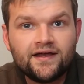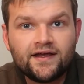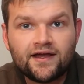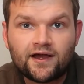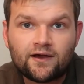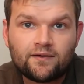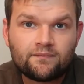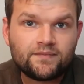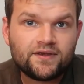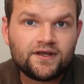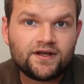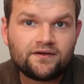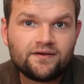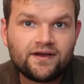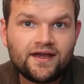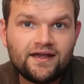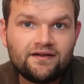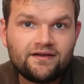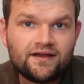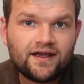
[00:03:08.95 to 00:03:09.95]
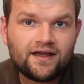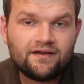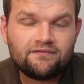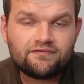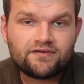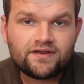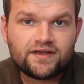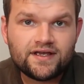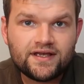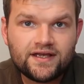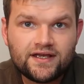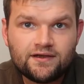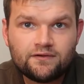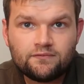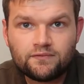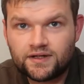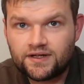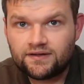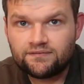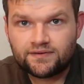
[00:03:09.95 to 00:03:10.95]
Every year
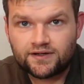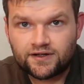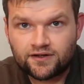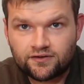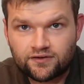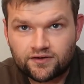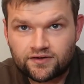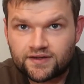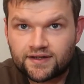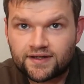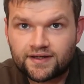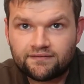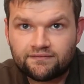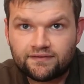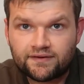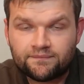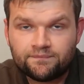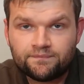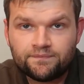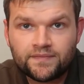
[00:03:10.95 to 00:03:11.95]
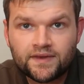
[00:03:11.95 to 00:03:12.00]
we're living longer than ever,